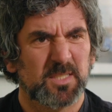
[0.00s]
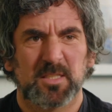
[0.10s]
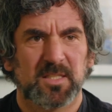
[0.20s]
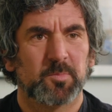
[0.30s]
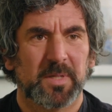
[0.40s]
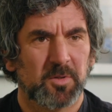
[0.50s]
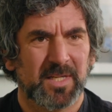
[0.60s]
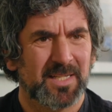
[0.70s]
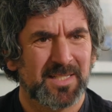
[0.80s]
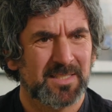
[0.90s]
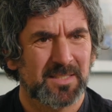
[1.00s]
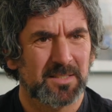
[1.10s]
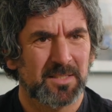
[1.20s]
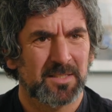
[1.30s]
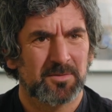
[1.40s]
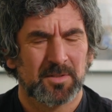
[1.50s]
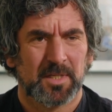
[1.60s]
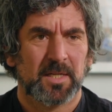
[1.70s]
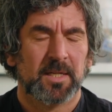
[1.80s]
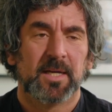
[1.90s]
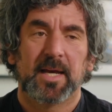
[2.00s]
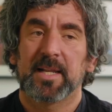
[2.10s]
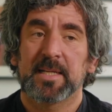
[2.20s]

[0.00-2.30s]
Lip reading: They just know people get addicted, you know, and